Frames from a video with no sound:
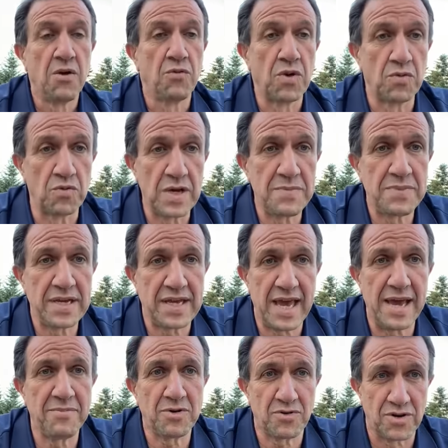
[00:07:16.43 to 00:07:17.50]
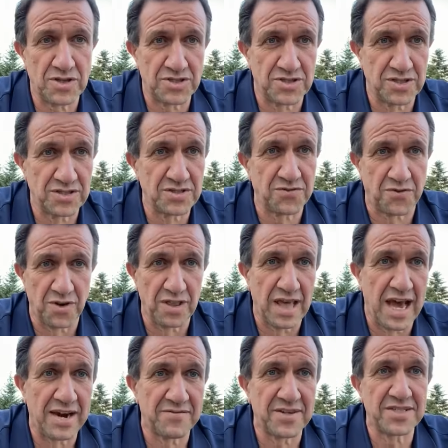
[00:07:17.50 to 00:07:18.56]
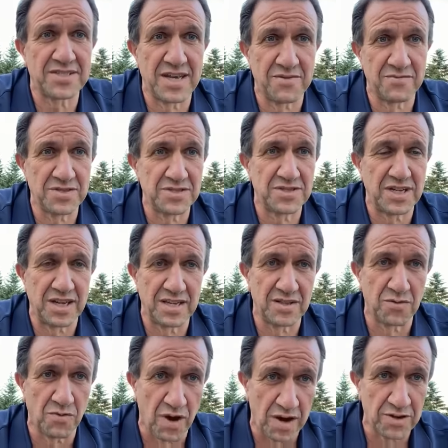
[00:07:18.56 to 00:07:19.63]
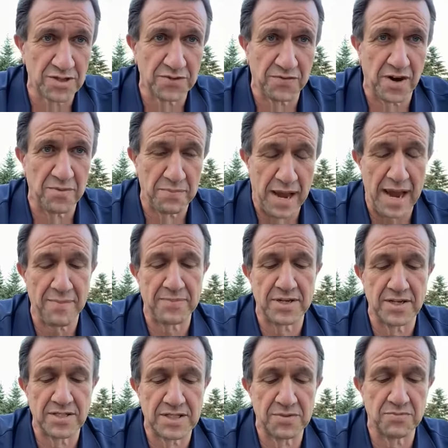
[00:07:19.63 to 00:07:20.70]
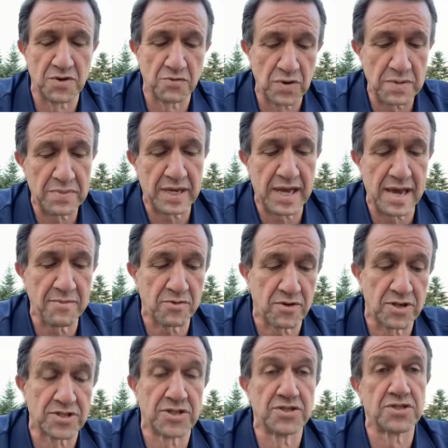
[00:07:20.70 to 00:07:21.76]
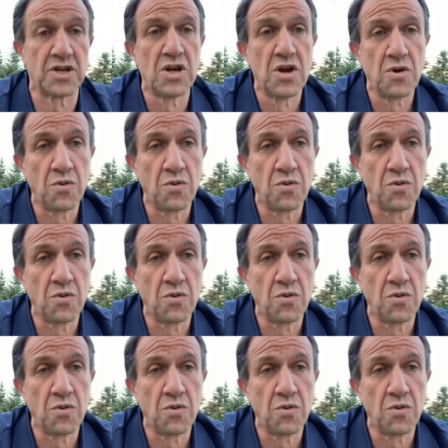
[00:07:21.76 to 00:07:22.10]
When we became Christians, for a lot of us that was in the waters of our baptism, when we became Christians,